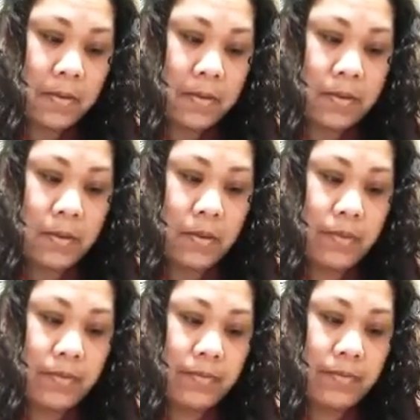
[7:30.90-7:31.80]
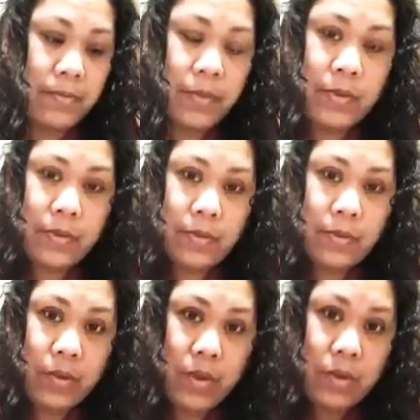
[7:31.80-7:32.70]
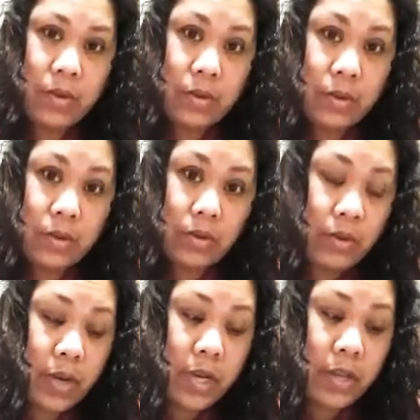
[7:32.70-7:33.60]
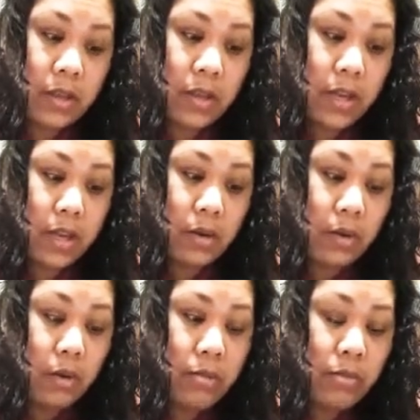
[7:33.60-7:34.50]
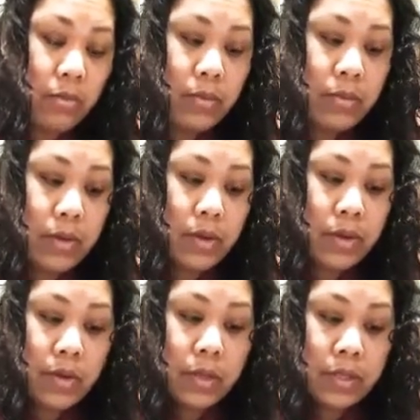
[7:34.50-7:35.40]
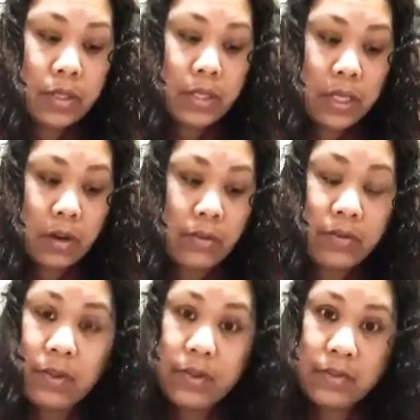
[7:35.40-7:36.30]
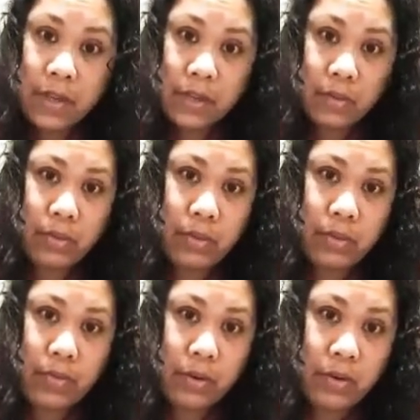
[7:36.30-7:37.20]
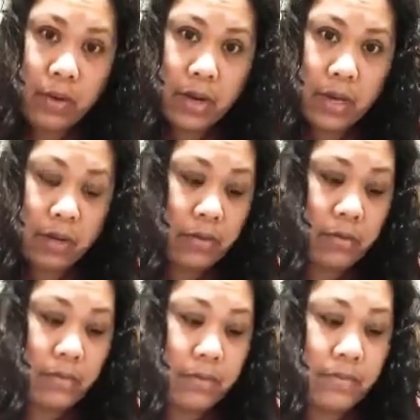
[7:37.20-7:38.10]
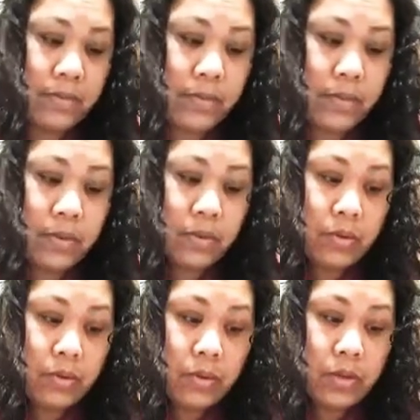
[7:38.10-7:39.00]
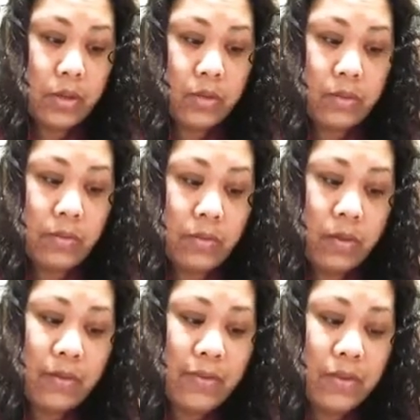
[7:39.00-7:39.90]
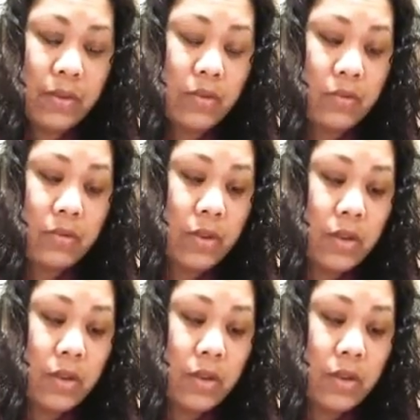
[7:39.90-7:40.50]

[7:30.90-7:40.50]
So when you don't do anything at home, stay off your Facebook for a while, just for a few